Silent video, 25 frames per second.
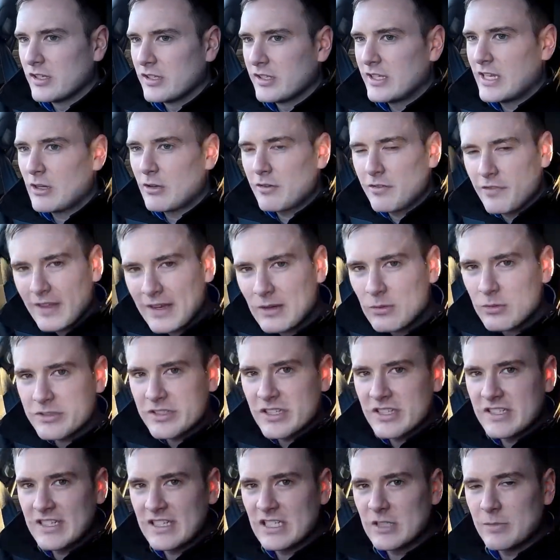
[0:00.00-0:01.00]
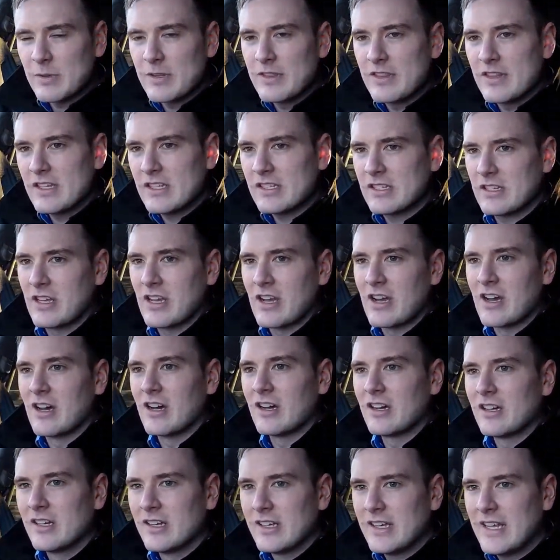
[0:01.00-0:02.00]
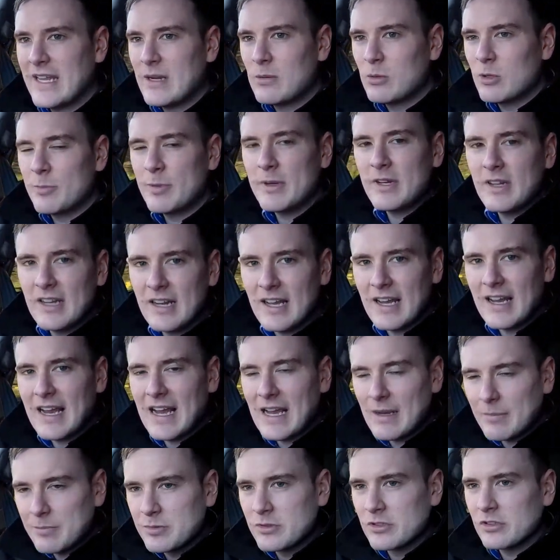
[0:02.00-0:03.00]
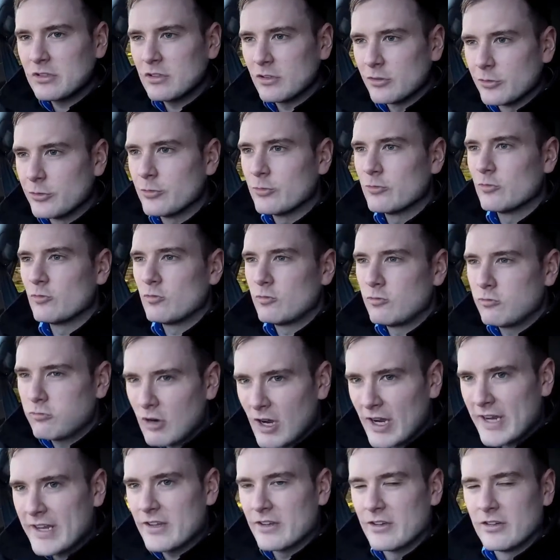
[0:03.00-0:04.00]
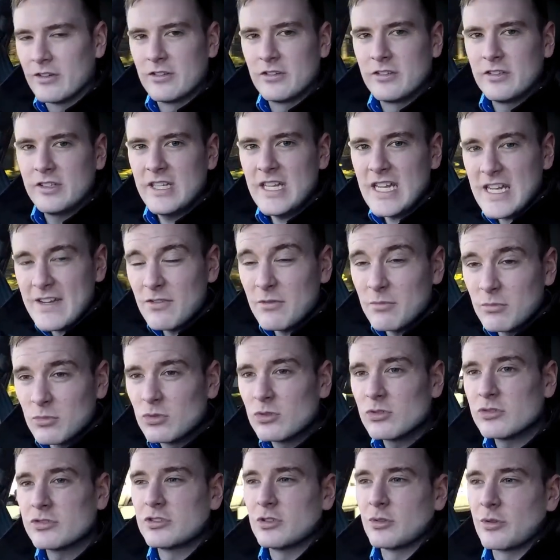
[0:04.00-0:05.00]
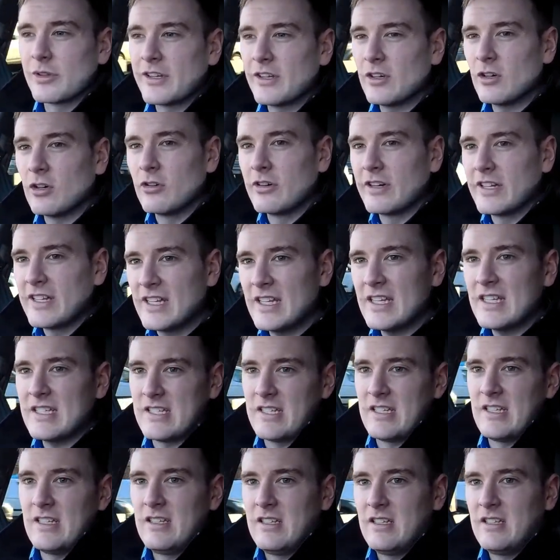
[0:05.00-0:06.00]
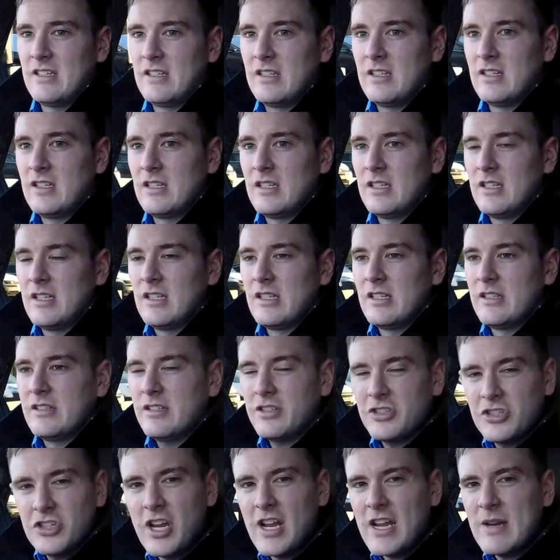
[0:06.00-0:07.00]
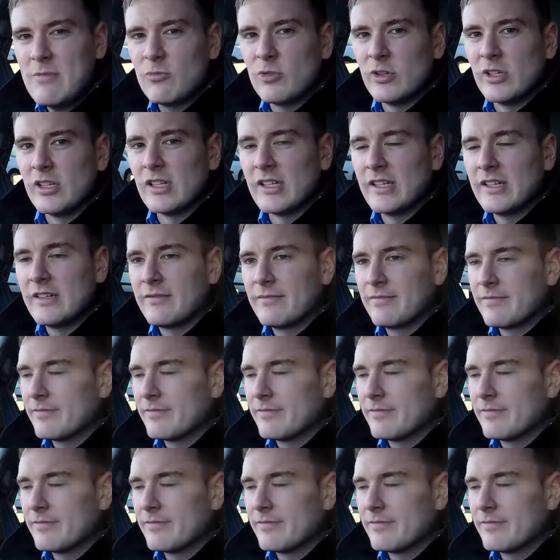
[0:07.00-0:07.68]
Now, if that was the setup in this car, it would have been an absolute riot, even more so than it already is. It's a shame, really.